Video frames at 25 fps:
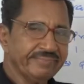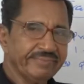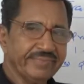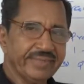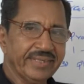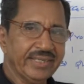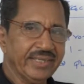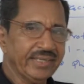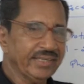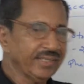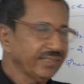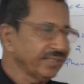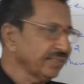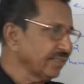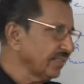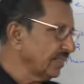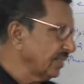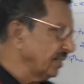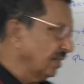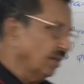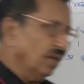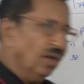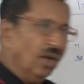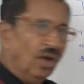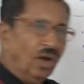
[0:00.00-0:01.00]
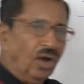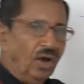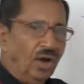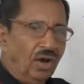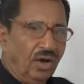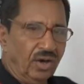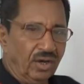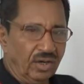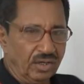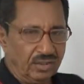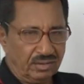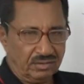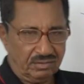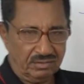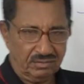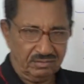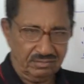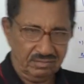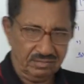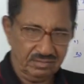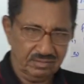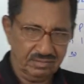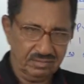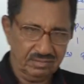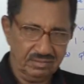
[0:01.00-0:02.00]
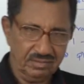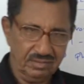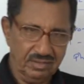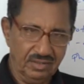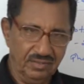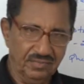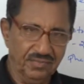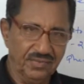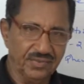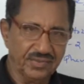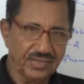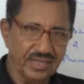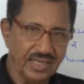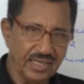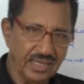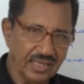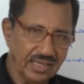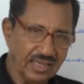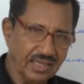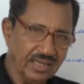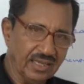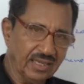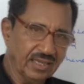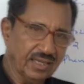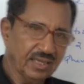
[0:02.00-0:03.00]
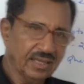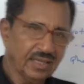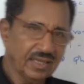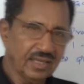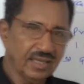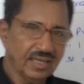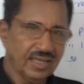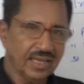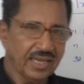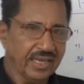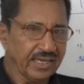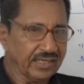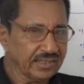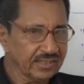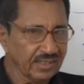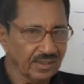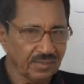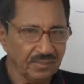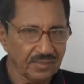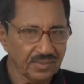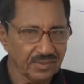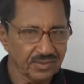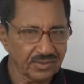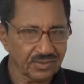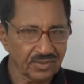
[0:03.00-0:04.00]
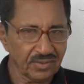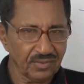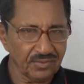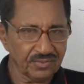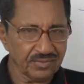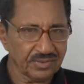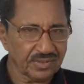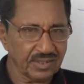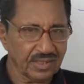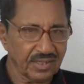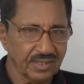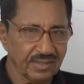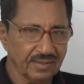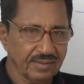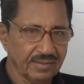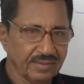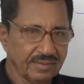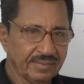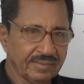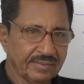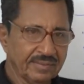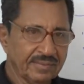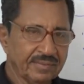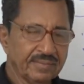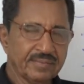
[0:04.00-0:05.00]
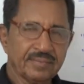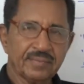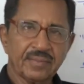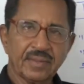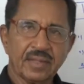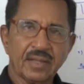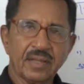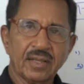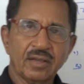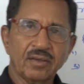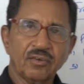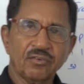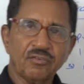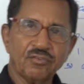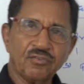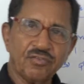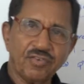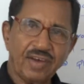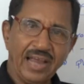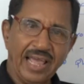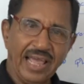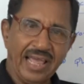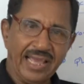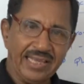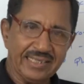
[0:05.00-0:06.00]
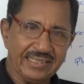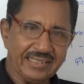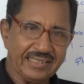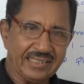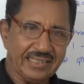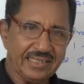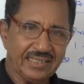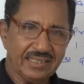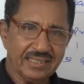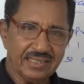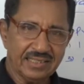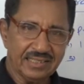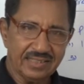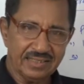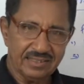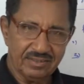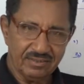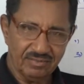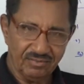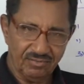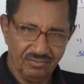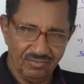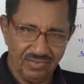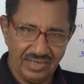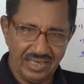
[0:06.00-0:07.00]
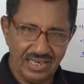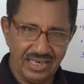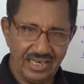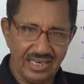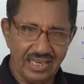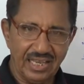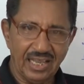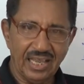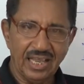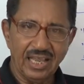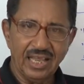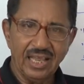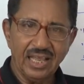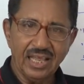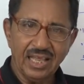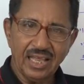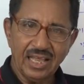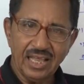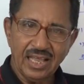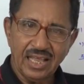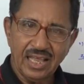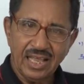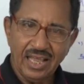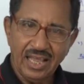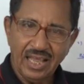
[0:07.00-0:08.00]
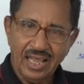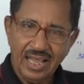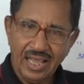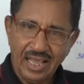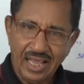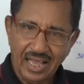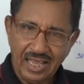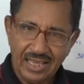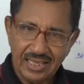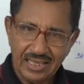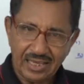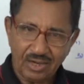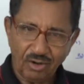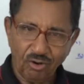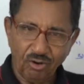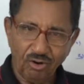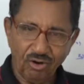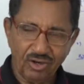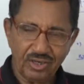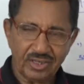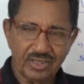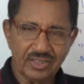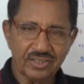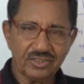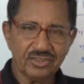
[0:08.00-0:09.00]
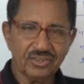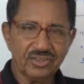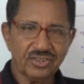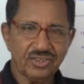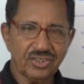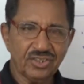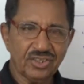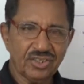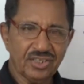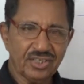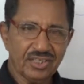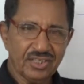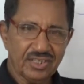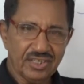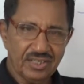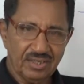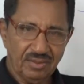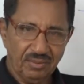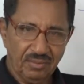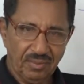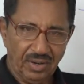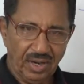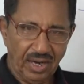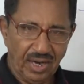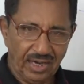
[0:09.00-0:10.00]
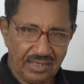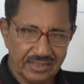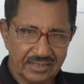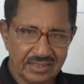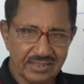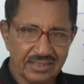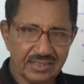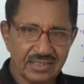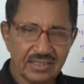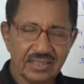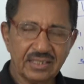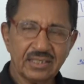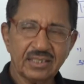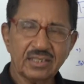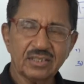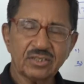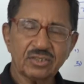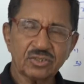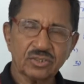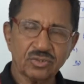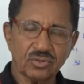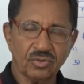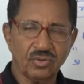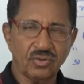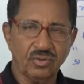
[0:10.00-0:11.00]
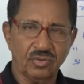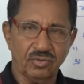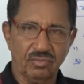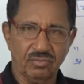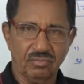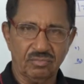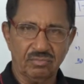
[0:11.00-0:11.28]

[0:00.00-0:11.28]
Understand? Or if you take examples of, say, flat, villa, cottage, hut, so on.